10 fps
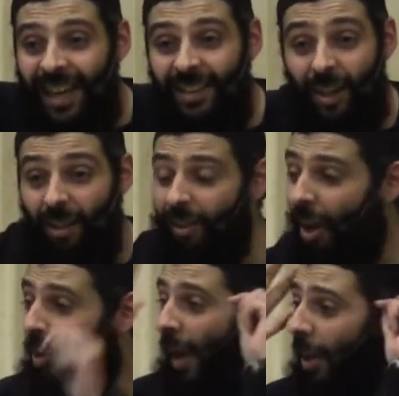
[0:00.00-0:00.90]
And
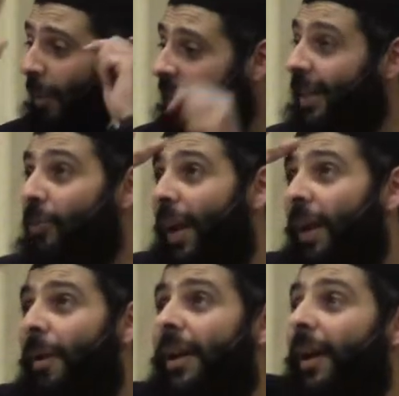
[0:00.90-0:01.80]
Allahu Akbar, and where
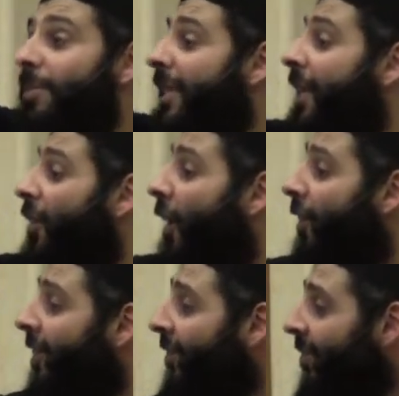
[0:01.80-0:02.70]
am I? I'm still there.